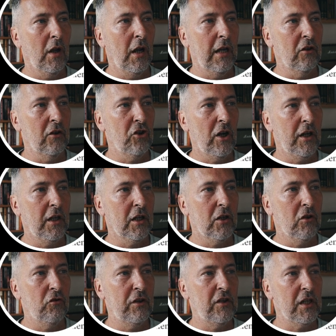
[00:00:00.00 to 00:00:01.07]
and China
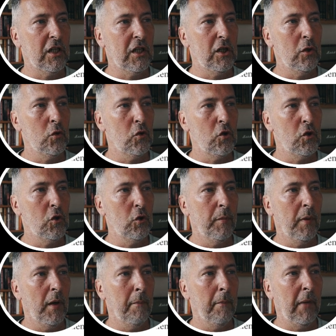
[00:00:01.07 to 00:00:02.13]
critic
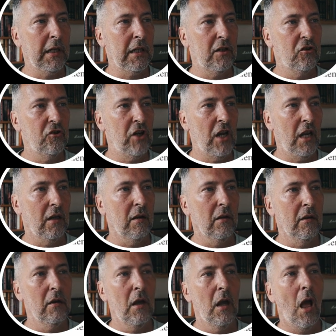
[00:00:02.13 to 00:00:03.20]
YouTuber Mike Chen.
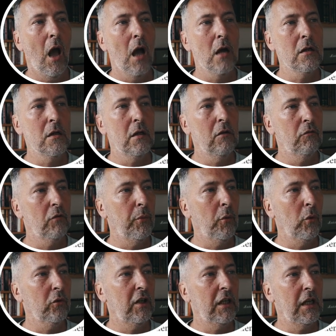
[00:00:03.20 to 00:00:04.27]
Ng
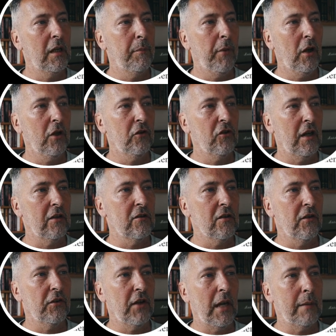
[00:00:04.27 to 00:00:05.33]
reportedly apologized at
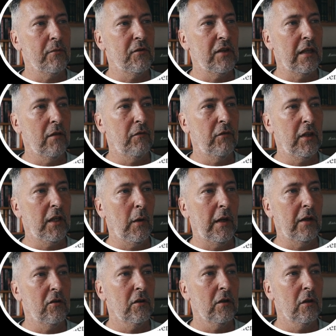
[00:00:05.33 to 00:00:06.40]
the time, saying the video
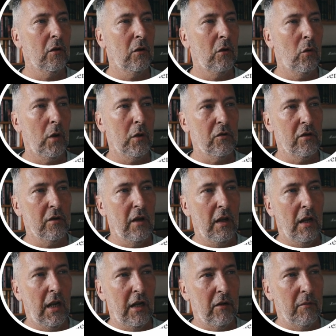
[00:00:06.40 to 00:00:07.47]
had, quote,
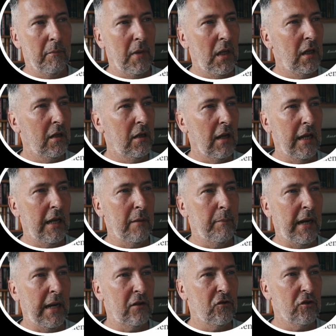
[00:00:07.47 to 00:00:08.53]
had made a
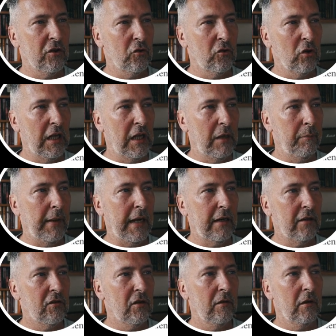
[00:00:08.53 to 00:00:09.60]
bad social
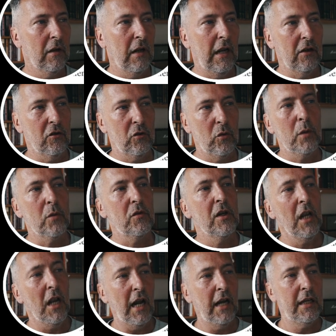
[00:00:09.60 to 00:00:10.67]
impact End quote.
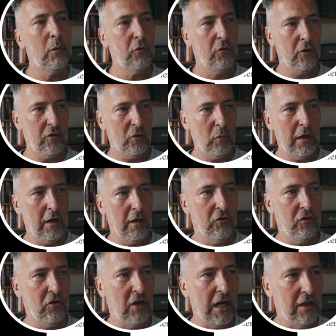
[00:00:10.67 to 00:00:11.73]
And he was not aware of
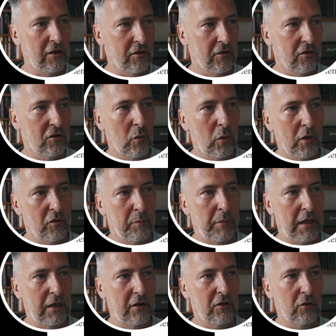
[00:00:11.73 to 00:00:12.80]
Chen's, quote,
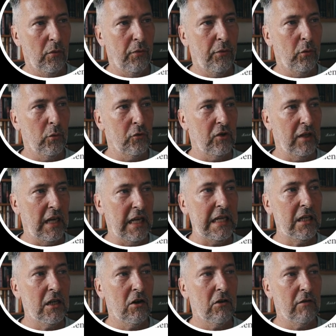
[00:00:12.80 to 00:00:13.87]
political thoughts and
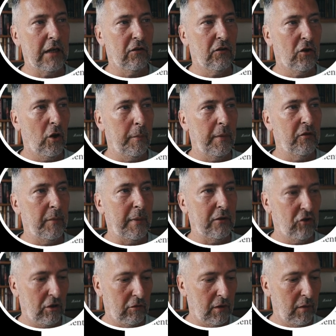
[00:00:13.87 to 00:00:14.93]
incorrect comments about
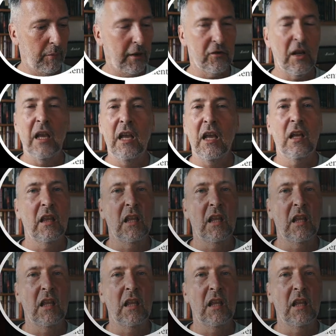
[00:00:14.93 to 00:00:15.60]
China in the past. Now,